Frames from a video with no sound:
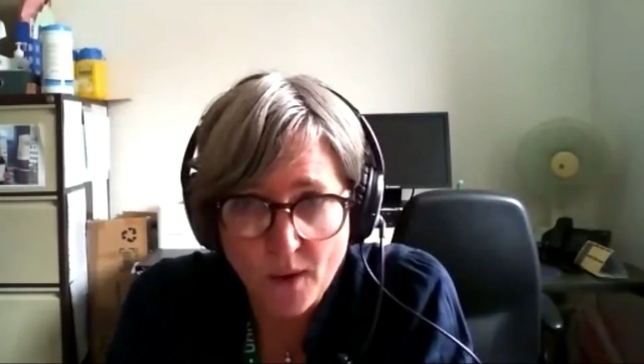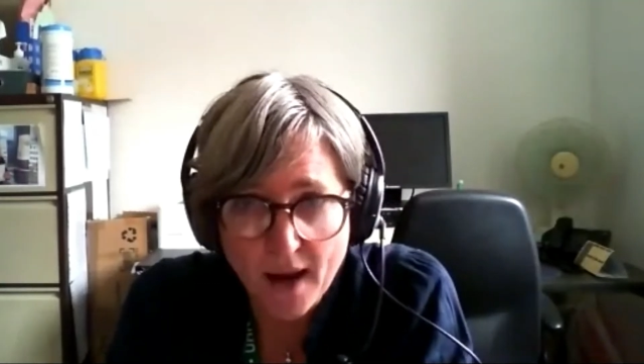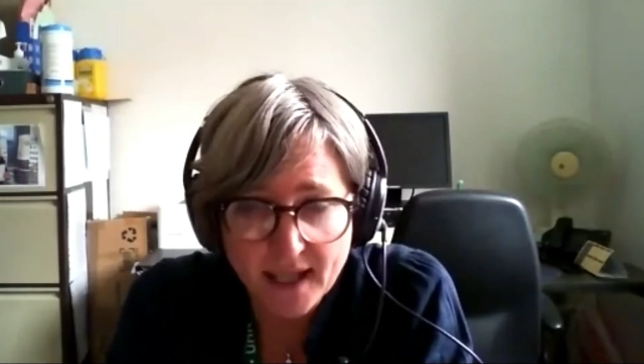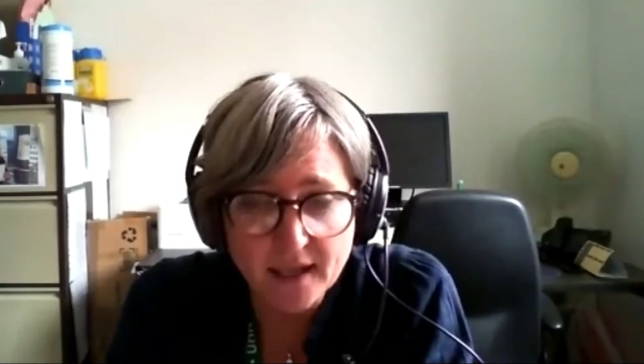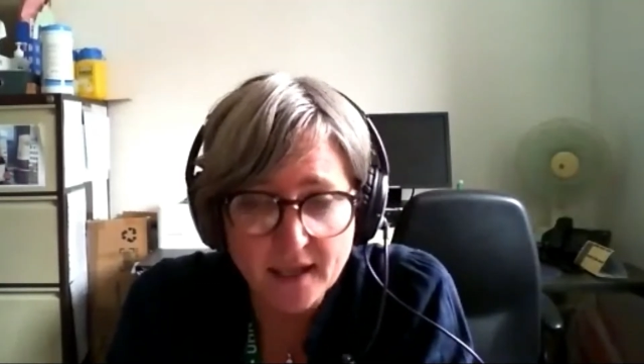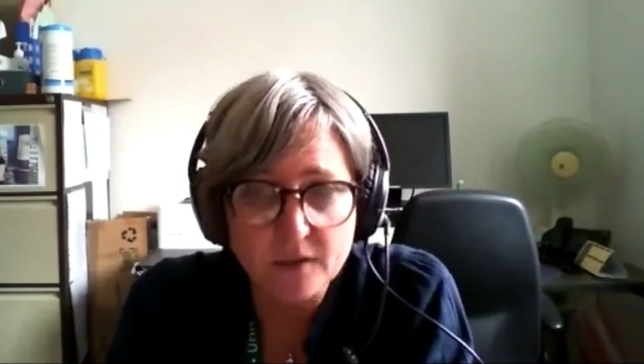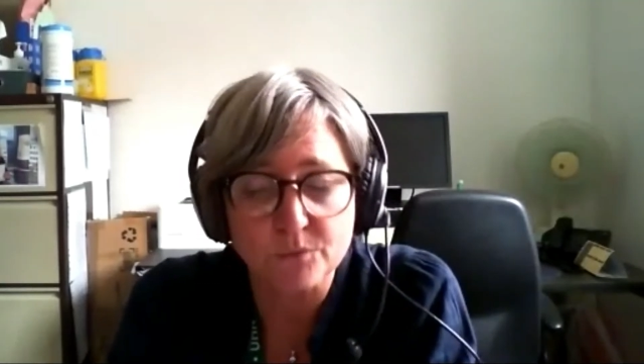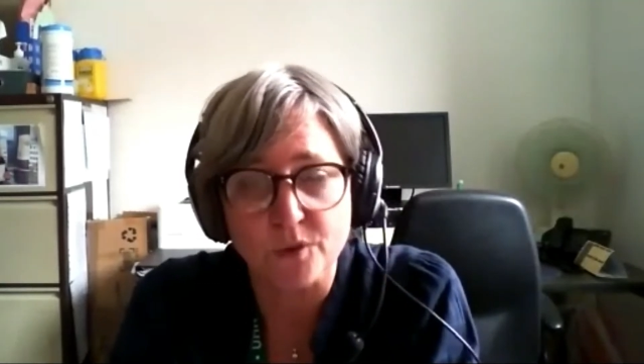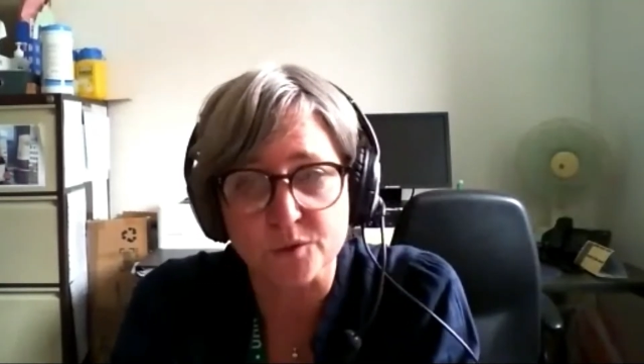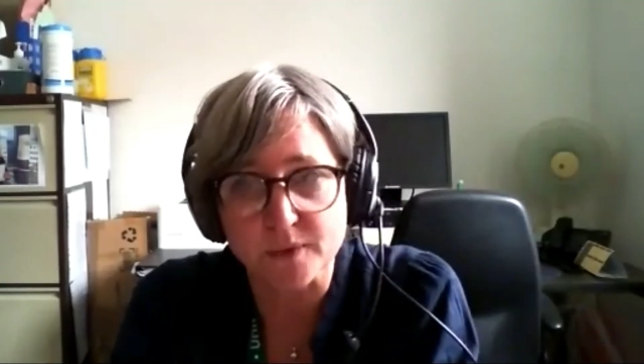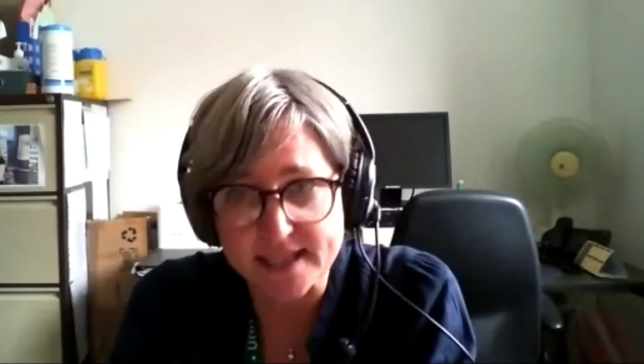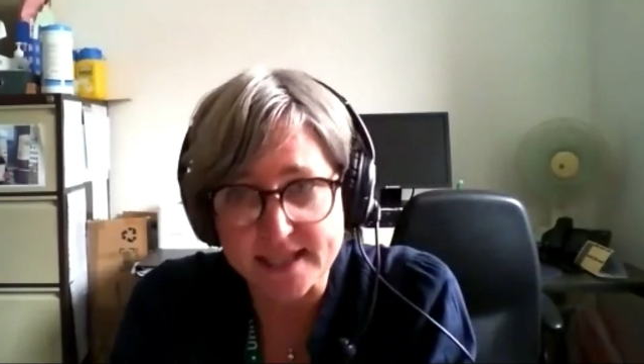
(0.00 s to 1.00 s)
well,
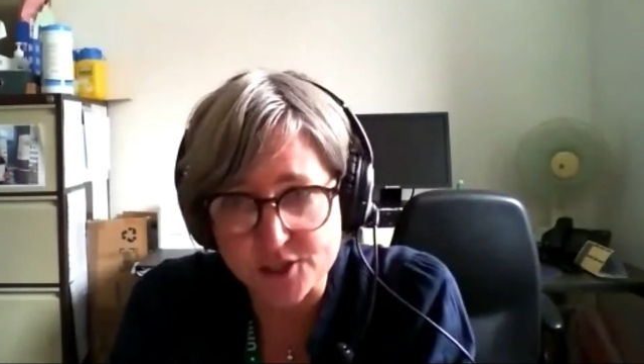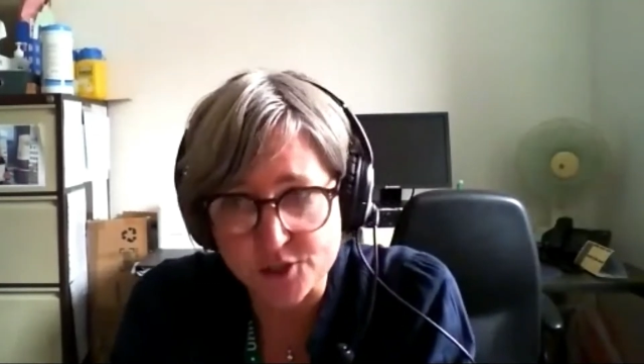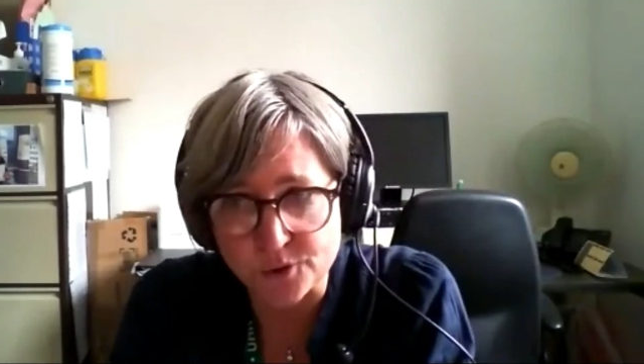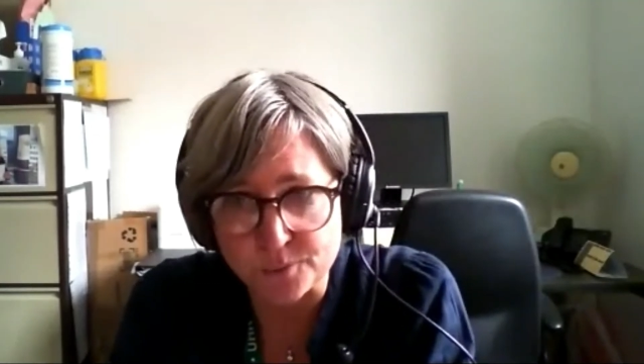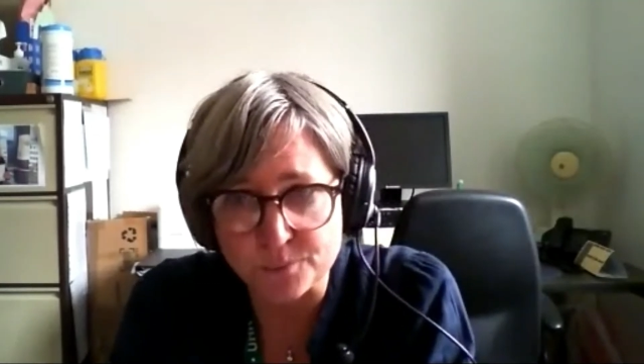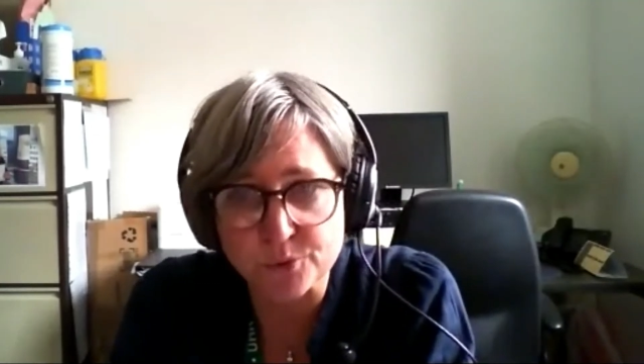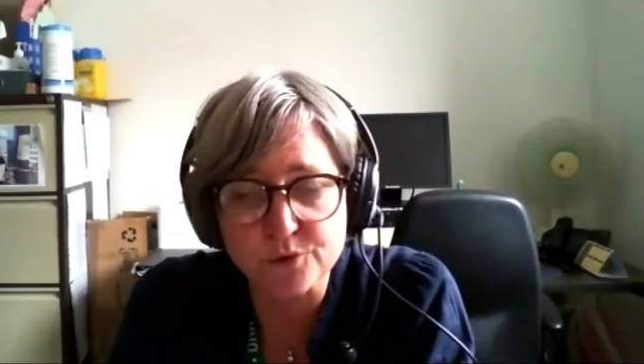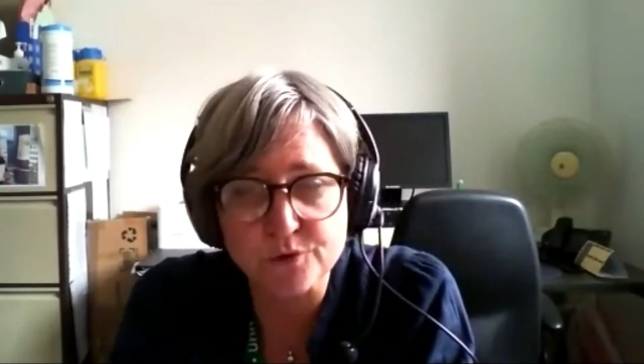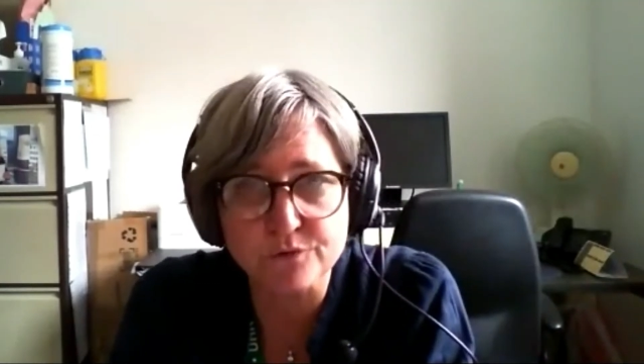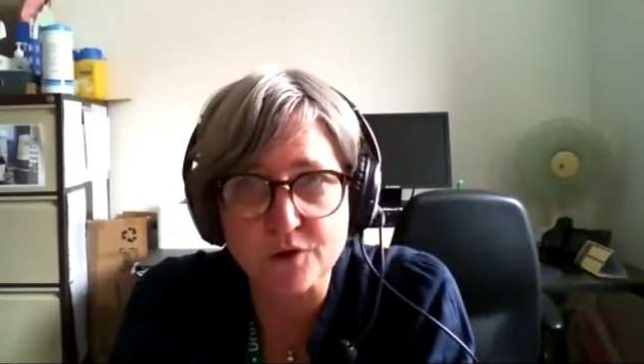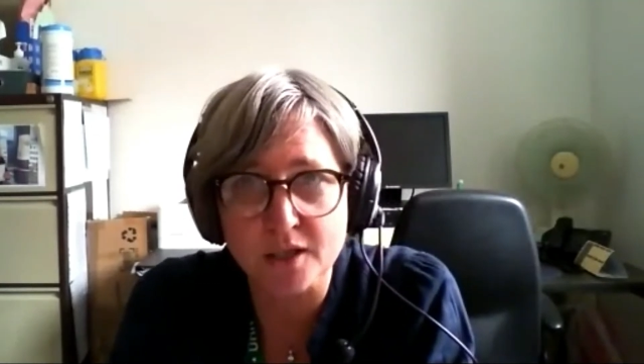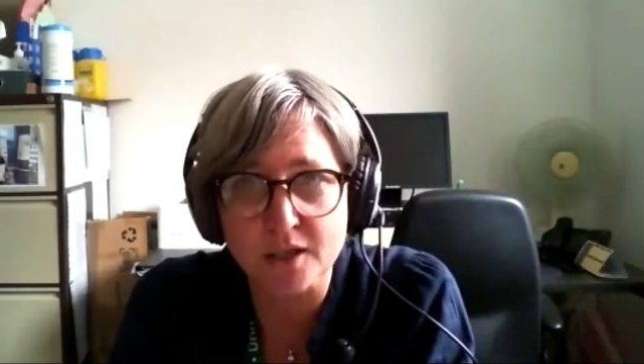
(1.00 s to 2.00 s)
what we need to
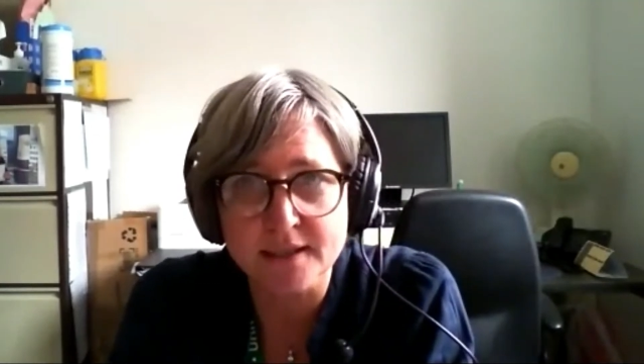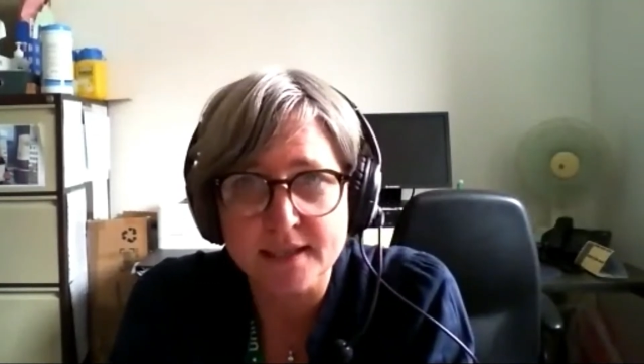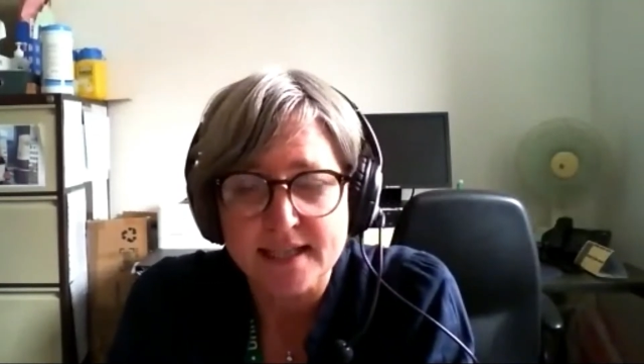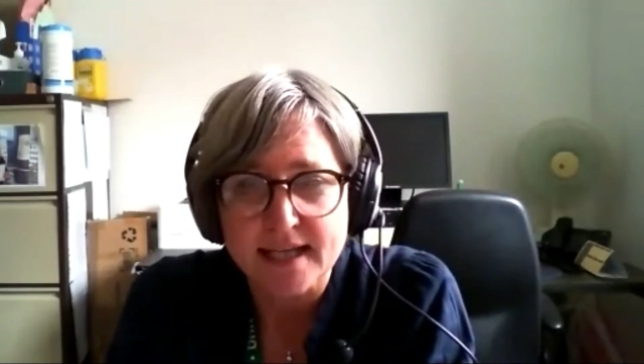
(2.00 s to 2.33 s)
improve on,